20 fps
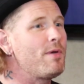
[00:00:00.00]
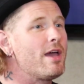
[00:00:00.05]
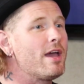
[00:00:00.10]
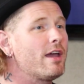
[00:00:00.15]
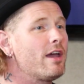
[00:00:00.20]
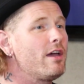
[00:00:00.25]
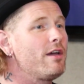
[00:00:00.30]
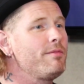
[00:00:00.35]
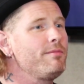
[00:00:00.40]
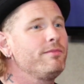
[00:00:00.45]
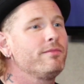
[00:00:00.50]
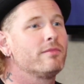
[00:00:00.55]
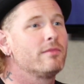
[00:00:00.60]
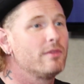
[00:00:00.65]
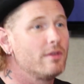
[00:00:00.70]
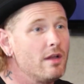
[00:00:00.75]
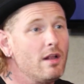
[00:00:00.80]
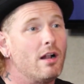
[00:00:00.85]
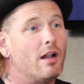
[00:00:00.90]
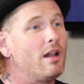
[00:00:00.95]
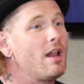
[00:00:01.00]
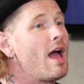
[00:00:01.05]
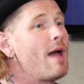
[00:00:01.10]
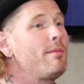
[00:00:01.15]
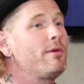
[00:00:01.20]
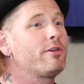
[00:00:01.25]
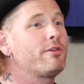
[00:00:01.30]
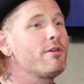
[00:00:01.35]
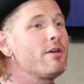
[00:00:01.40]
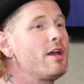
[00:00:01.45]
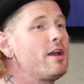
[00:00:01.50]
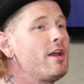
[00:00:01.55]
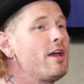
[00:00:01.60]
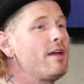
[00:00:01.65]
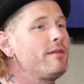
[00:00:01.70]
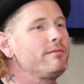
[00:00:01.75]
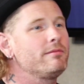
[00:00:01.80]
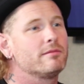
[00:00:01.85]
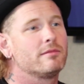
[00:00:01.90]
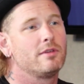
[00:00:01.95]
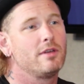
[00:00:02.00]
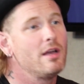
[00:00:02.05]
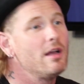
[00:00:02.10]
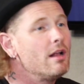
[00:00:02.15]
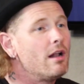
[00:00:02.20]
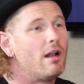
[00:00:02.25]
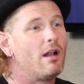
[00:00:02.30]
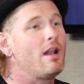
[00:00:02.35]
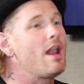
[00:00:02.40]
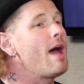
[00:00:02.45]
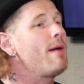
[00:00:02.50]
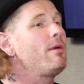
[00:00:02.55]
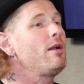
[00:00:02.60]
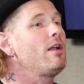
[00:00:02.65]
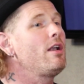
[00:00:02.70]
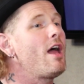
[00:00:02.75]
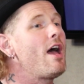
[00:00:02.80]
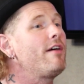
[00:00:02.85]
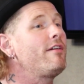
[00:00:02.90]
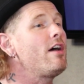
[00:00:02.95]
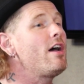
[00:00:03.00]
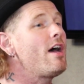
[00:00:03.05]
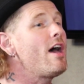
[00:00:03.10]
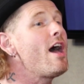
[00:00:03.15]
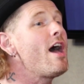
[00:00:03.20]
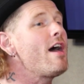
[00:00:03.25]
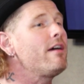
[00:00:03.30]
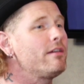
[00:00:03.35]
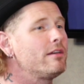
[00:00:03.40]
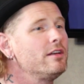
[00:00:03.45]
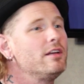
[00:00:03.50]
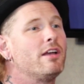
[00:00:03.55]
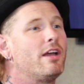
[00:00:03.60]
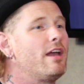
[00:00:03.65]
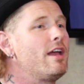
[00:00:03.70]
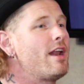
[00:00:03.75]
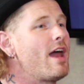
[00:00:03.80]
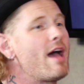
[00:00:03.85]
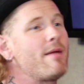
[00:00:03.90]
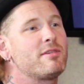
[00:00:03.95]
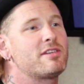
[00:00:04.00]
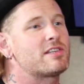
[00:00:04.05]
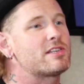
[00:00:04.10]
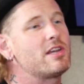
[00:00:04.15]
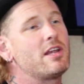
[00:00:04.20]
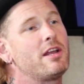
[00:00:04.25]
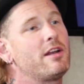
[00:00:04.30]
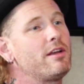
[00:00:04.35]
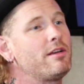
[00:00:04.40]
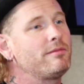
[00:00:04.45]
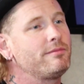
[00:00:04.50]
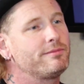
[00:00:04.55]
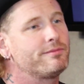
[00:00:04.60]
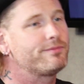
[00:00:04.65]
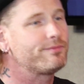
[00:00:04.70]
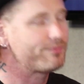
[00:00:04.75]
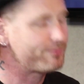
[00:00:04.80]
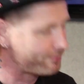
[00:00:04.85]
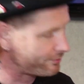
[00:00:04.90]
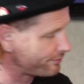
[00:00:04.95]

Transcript: a picker, I'm a grinner, I'm a lover, and I'm a sinner.